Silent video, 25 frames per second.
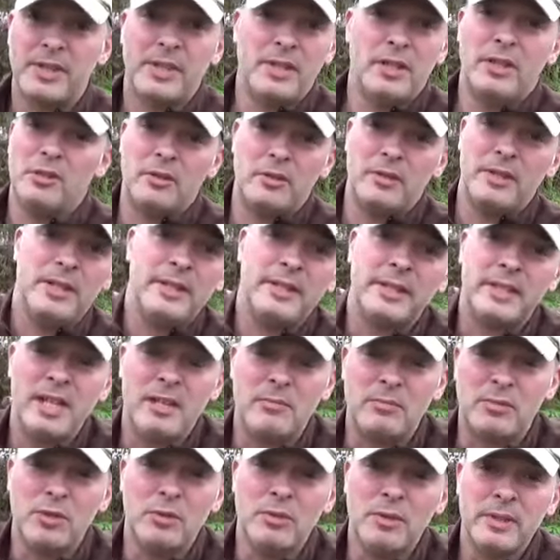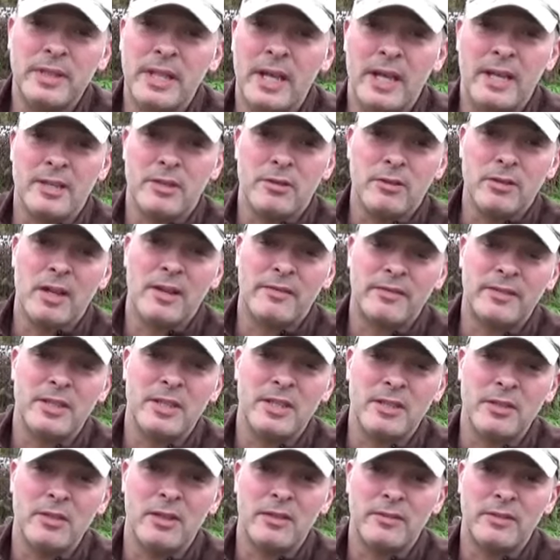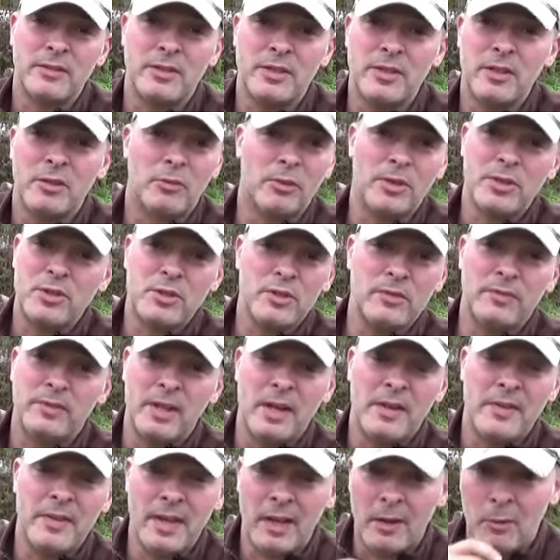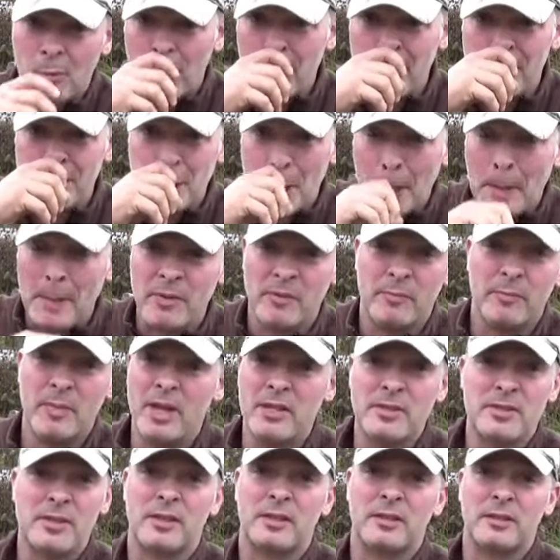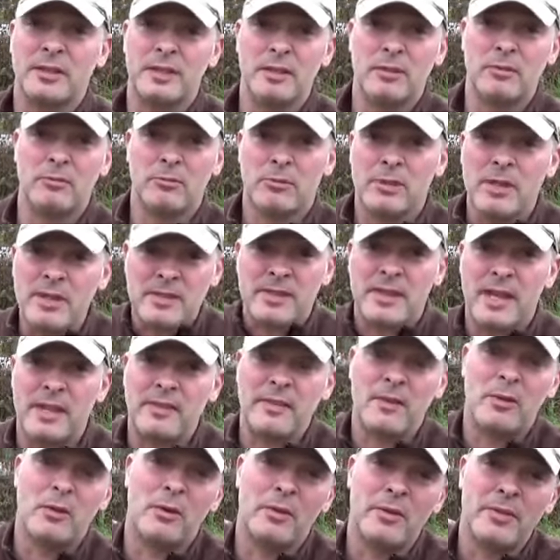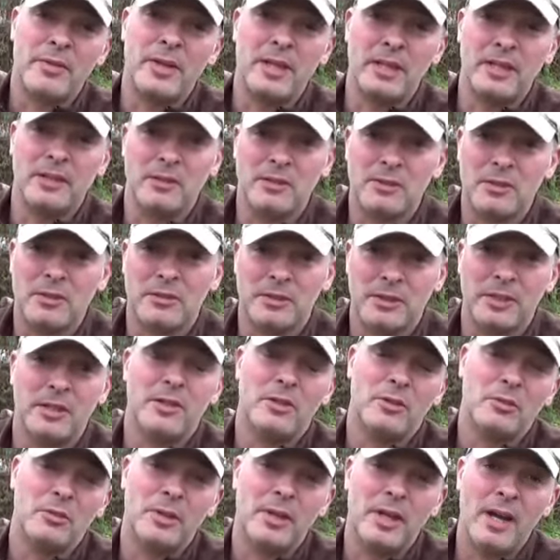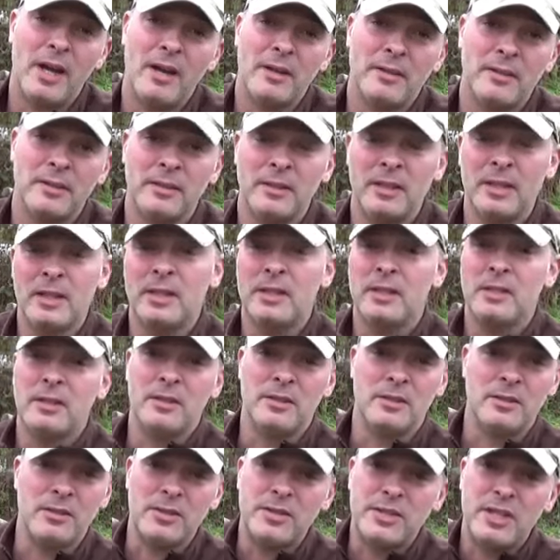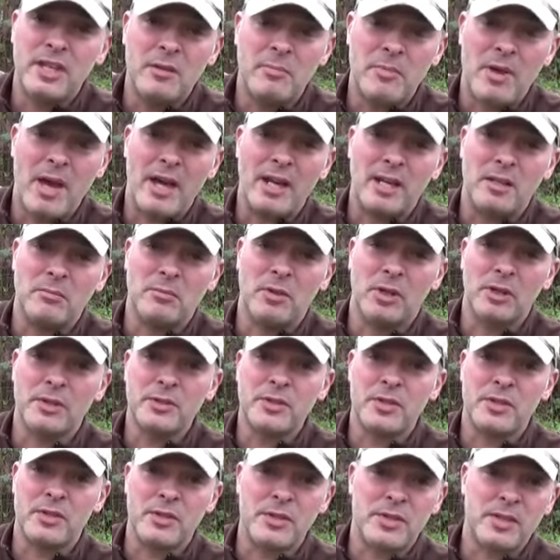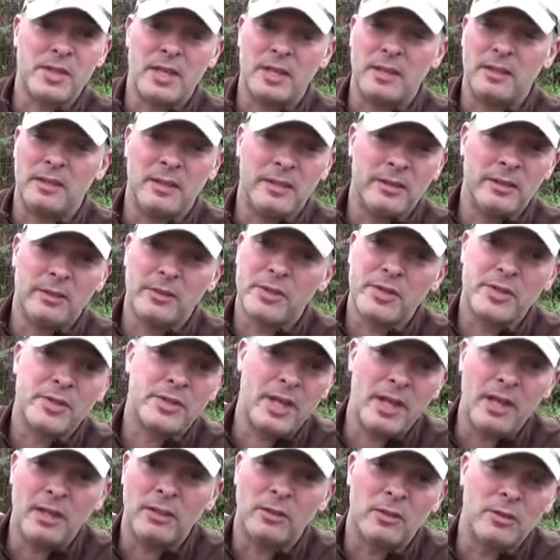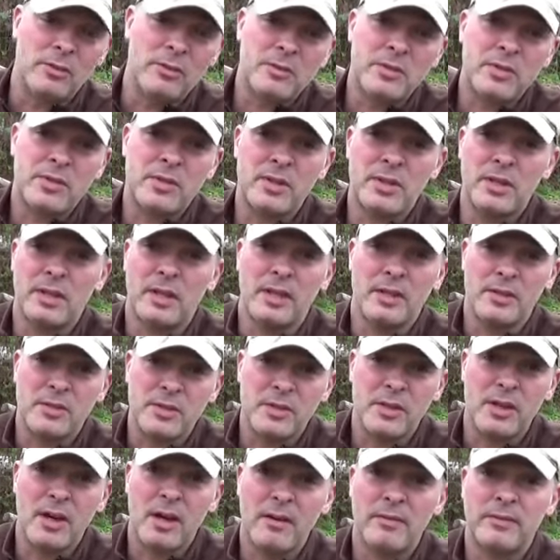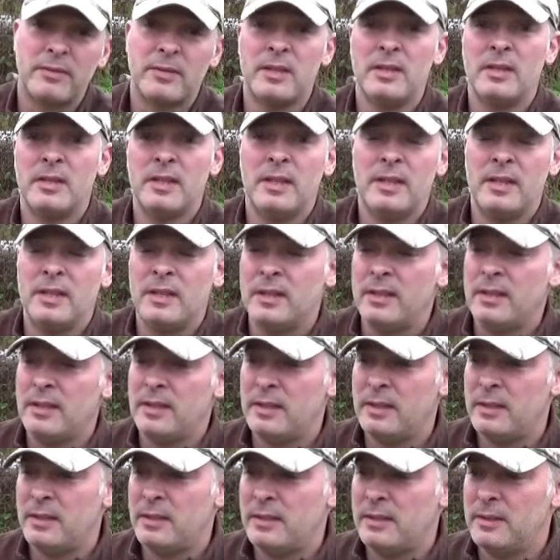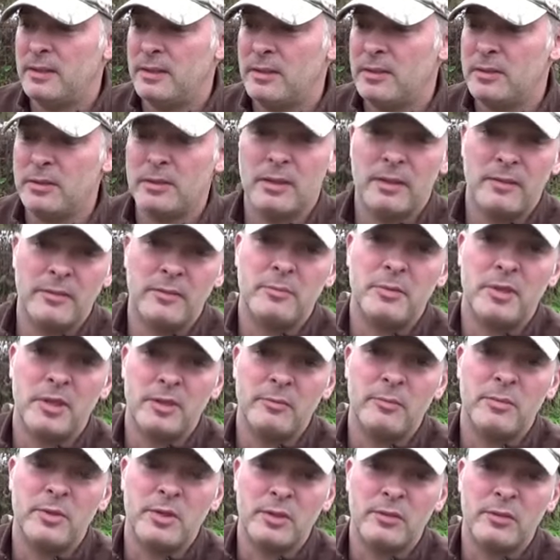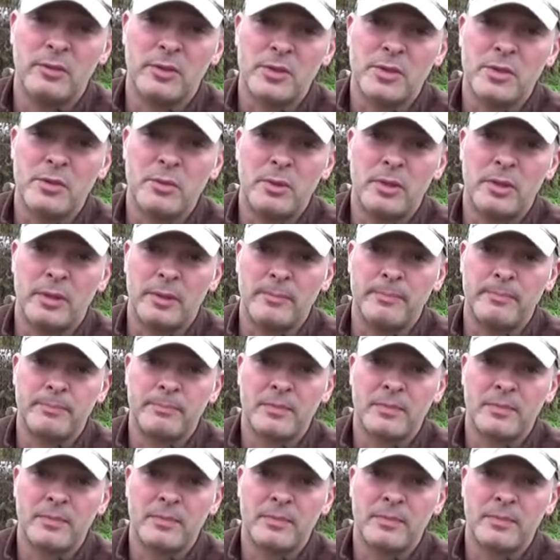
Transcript: then you don't need to keep doing that year after year after year. Once you've done that once, you've basically reset the whole thing and turned it into a garden. You just keep adding mulches and it'll stay loose and soft and you'll have beautiful soil.